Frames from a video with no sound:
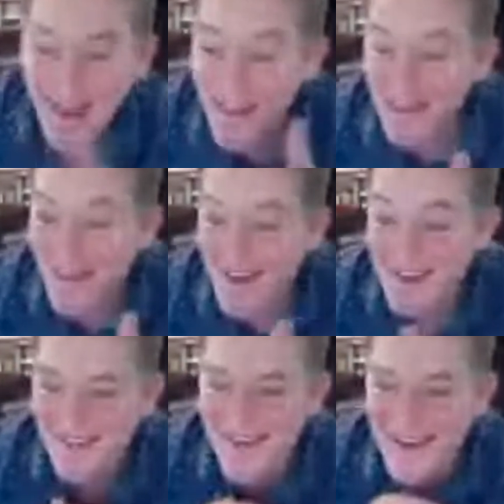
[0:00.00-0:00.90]
Thank
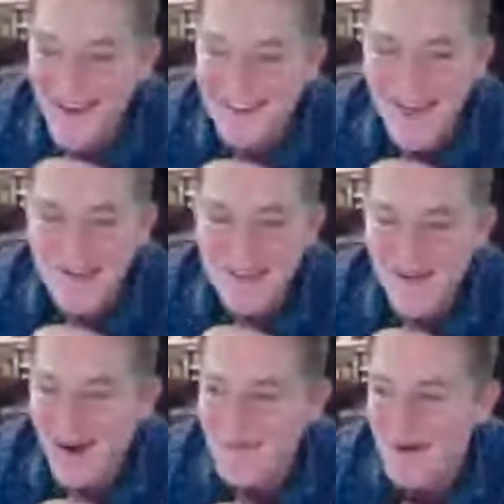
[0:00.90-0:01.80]
you. Yes, I am
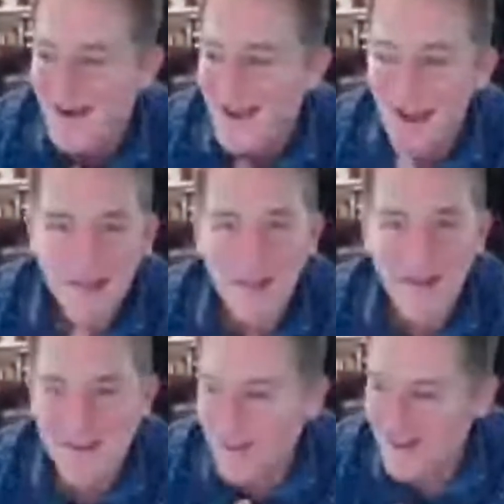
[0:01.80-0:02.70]
still hot mic.
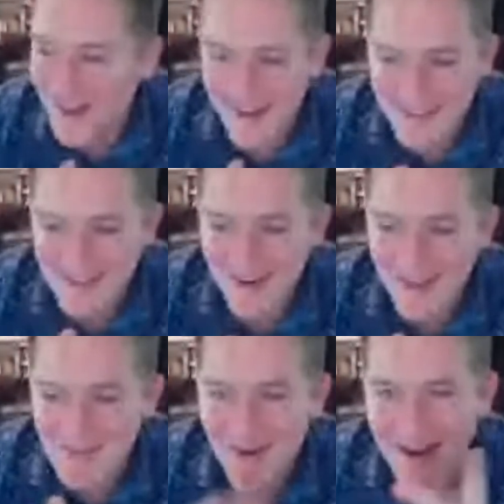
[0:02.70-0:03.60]
The lights on
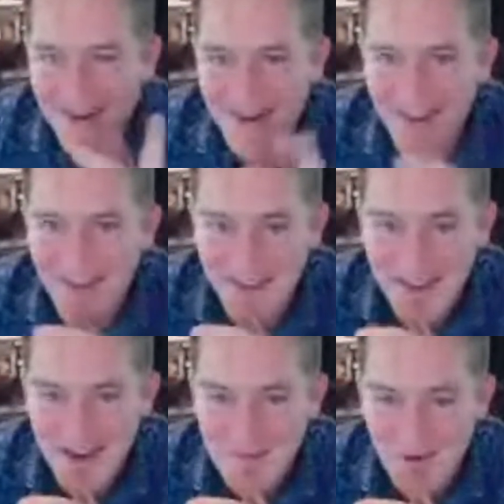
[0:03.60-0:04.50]
the mic and the
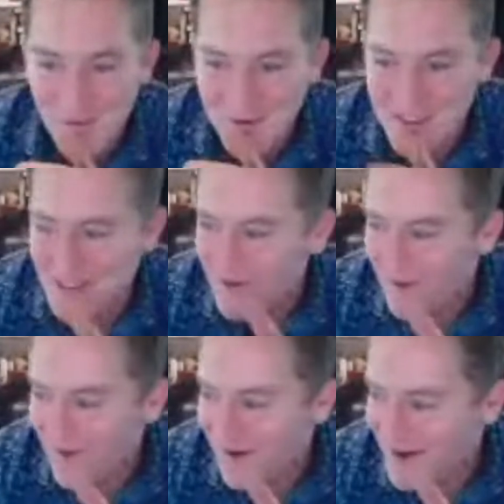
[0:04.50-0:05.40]
camera were still
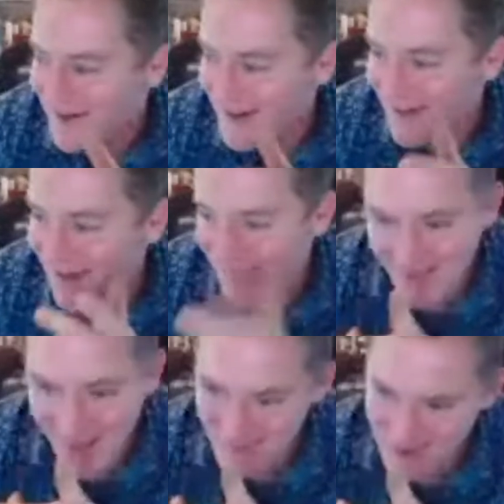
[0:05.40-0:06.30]
on, and the
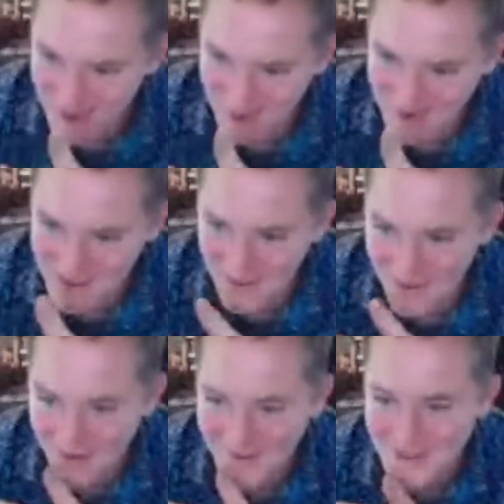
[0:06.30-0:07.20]
laptop was still
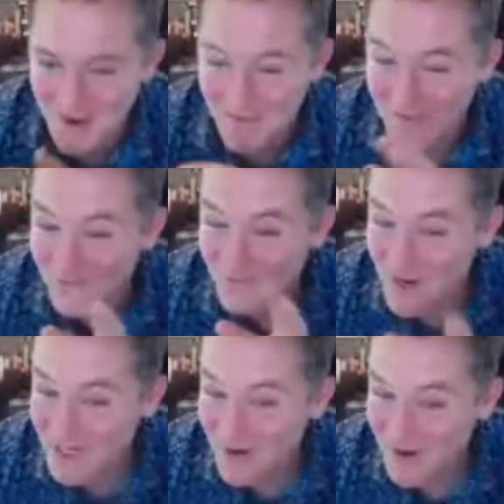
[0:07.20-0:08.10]
on, so I
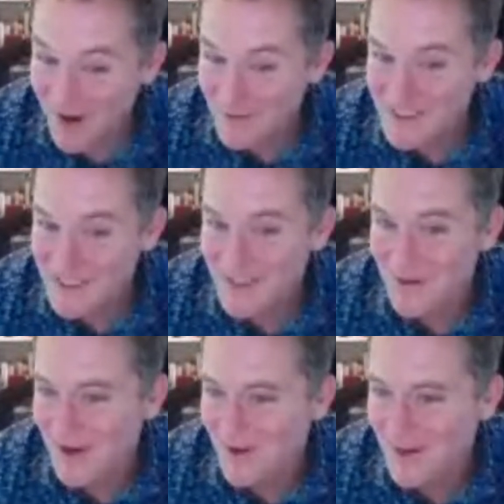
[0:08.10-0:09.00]
figured I was
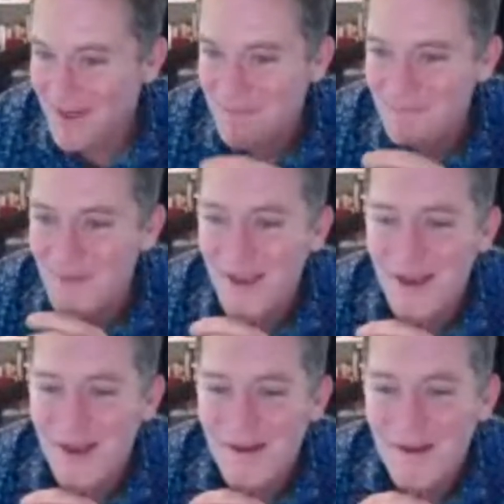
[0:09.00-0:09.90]
still going,
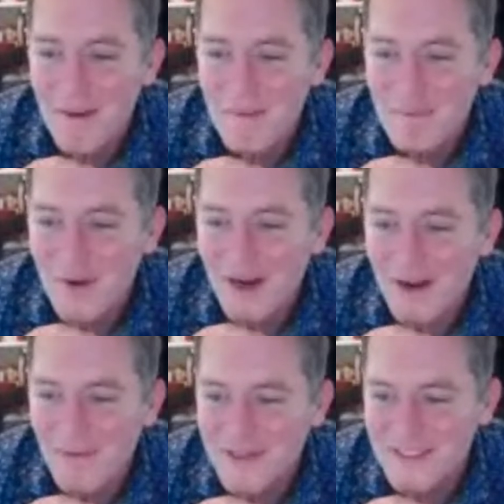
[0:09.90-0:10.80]
but
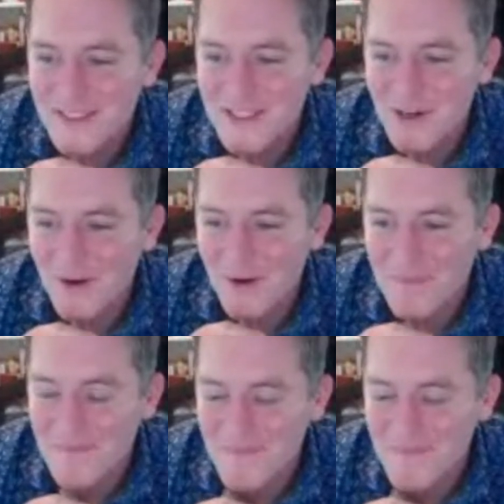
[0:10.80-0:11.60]
I wasn't sure.